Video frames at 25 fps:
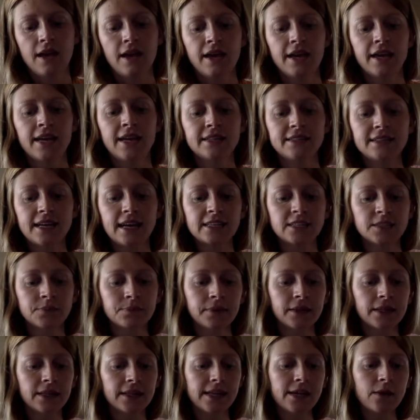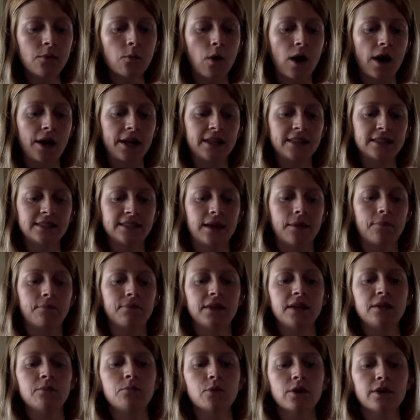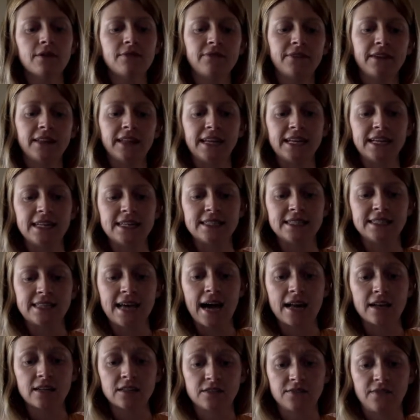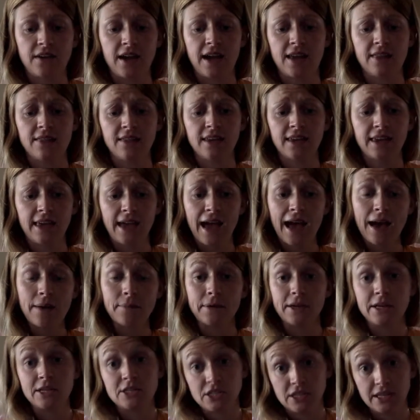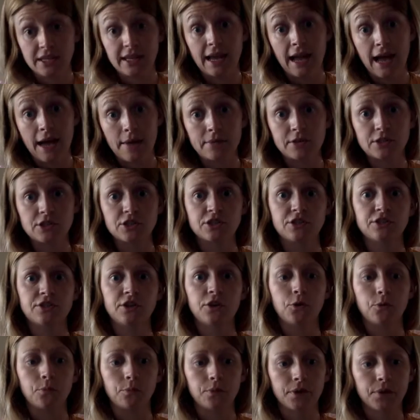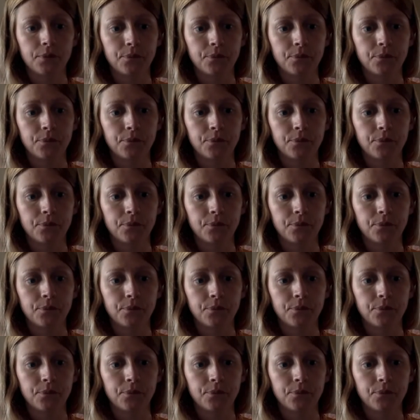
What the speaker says: He desperately wanted something more filling and satisfying than cabbage and cabbage soup.